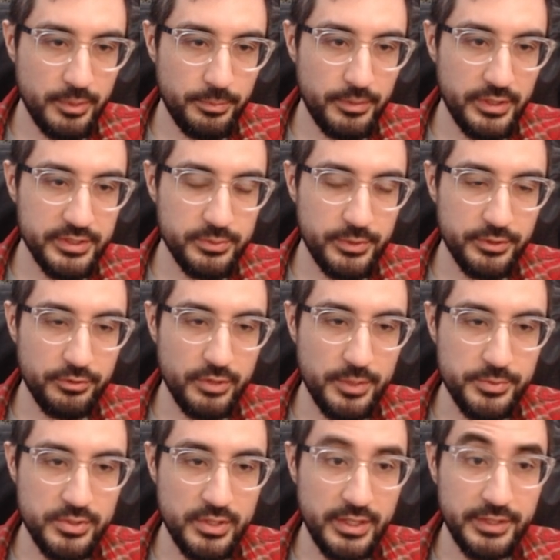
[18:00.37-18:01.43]
+1
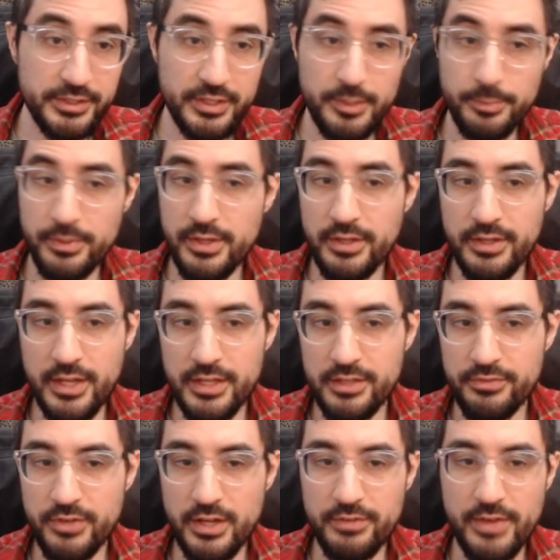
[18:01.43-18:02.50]
corruption, I ended up paying
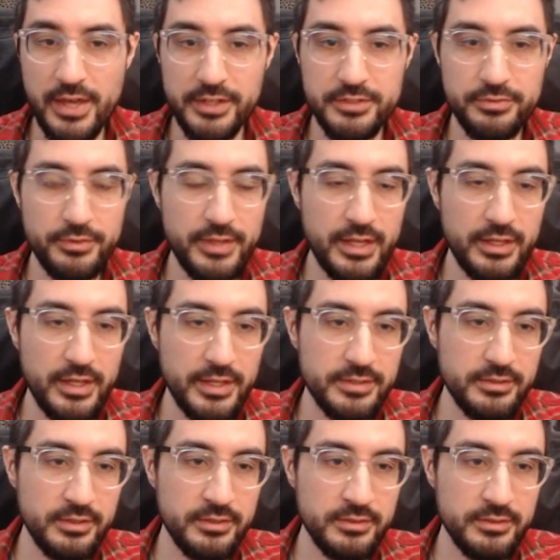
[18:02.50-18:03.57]
85x for that. I
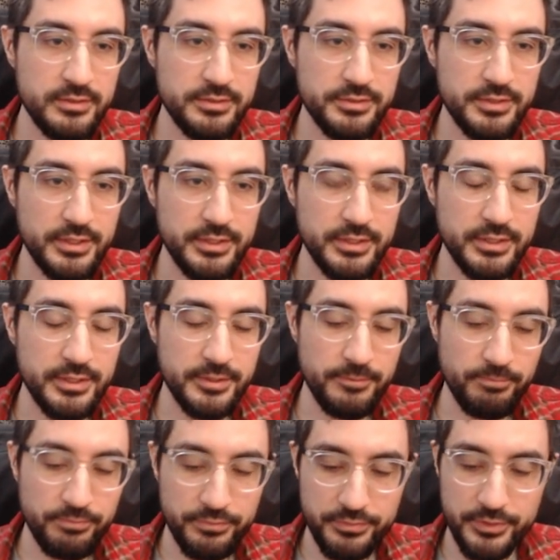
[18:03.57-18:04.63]
didn't
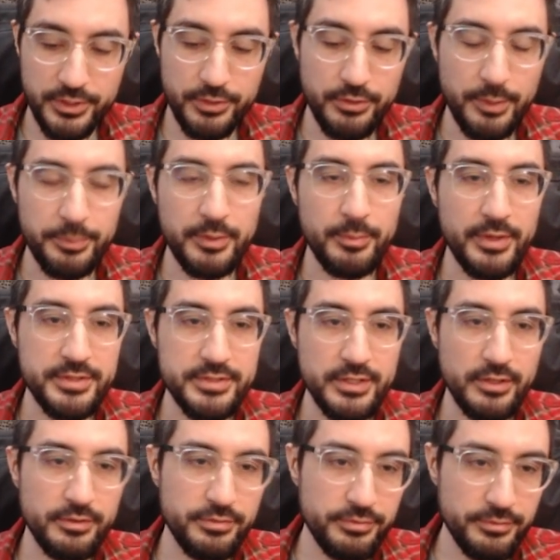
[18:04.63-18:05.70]
corrupt them
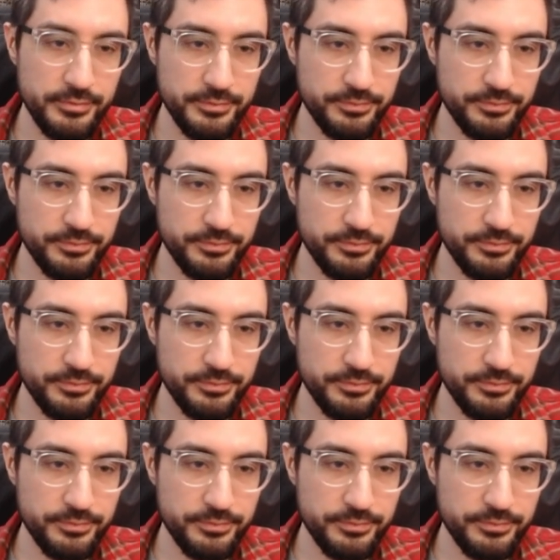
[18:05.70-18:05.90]
myself.